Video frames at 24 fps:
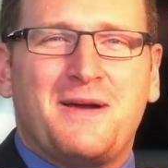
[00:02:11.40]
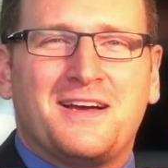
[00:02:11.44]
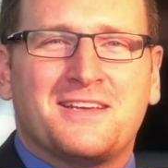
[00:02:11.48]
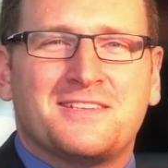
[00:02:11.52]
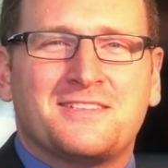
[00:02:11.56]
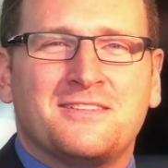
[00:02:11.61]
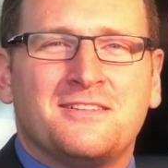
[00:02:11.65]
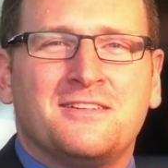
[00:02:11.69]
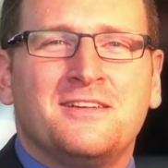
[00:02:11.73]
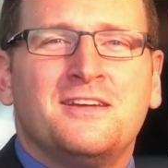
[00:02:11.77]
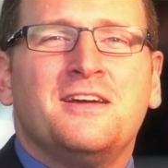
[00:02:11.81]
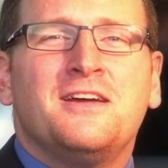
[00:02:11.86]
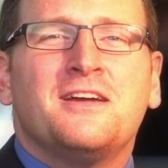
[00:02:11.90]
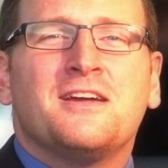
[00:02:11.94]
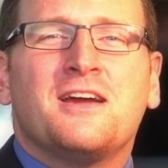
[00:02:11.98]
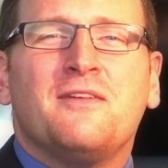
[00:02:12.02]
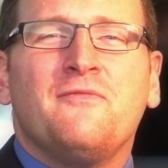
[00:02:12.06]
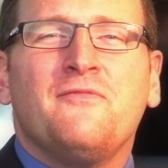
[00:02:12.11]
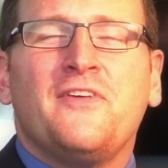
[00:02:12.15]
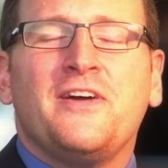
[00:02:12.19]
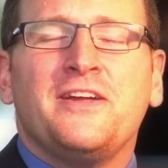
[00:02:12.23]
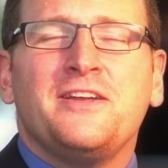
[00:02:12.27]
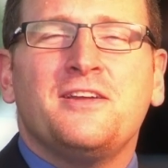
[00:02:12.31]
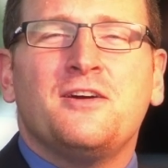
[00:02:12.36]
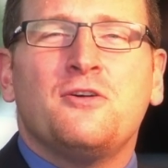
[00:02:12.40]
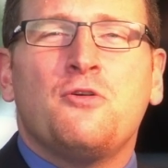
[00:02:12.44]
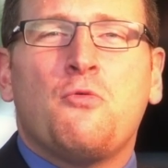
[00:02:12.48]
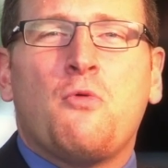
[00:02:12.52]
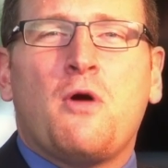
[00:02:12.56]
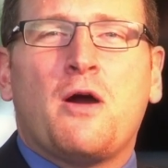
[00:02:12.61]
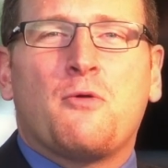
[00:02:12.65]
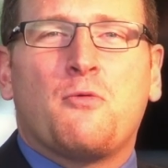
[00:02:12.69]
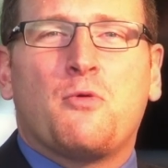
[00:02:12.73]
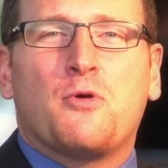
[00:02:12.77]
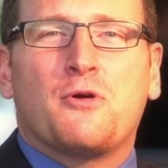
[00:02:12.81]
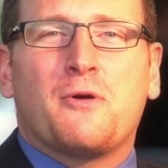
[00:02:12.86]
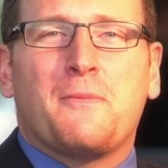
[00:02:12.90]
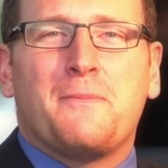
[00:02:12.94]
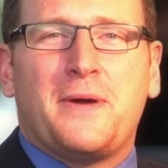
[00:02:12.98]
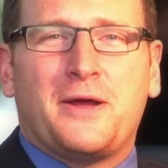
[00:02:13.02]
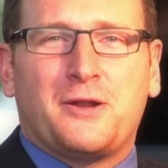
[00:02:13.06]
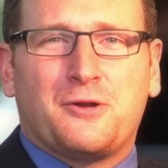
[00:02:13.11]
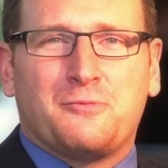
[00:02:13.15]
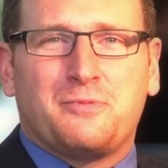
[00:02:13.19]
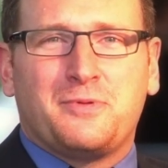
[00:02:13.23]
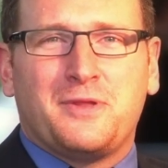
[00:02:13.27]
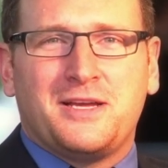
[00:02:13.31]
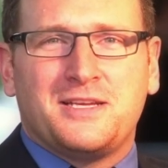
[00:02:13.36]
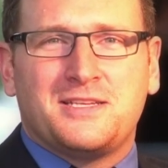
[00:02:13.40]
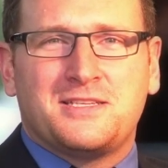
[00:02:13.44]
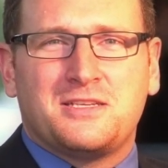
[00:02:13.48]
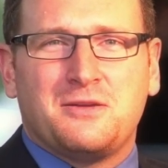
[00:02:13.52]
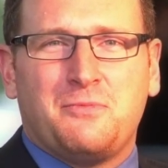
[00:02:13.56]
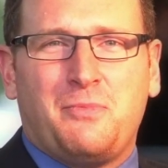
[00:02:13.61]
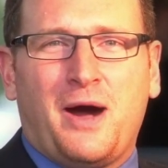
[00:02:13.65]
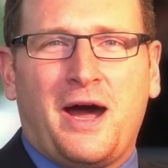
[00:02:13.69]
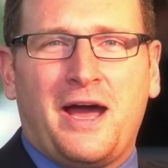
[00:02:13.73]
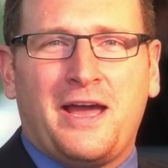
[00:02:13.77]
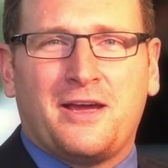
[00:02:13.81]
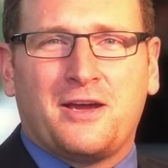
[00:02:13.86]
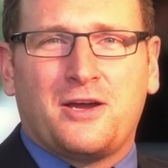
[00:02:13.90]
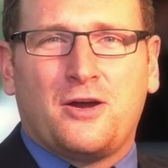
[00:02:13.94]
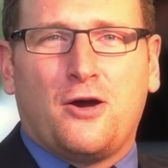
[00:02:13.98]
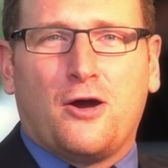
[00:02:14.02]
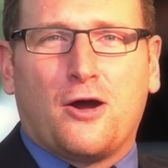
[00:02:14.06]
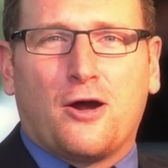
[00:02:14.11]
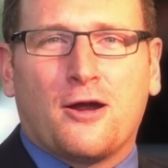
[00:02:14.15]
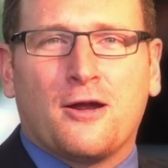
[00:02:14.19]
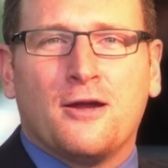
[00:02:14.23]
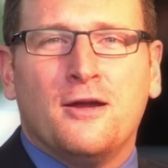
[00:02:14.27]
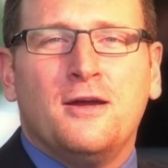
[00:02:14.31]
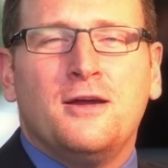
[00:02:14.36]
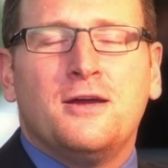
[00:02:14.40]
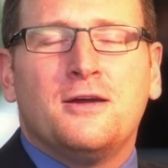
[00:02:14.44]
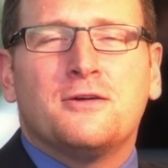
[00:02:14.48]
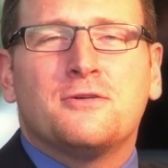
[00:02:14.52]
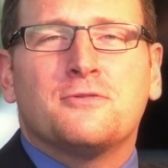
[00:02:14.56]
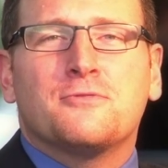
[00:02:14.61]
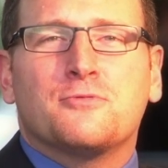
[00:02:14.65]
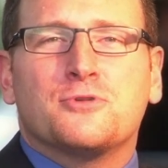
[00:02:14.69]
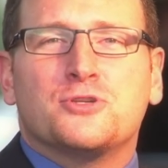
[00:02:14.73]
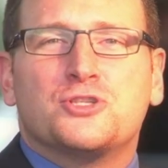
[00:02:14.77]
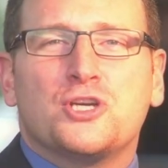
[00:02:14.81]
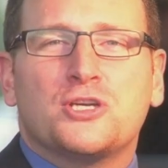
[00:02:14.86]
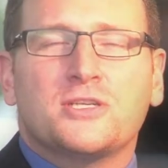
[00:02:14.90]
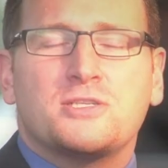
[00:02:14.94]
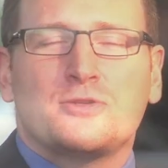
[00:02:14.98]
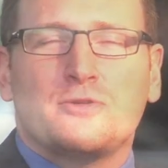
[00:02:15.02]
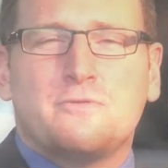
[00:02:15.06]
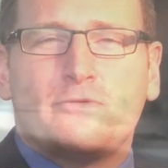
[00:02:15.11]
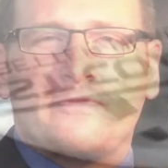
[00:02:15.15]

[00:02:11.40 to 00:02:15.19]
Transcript: Mazda. Come find out why we're a better place to buy a car. We're just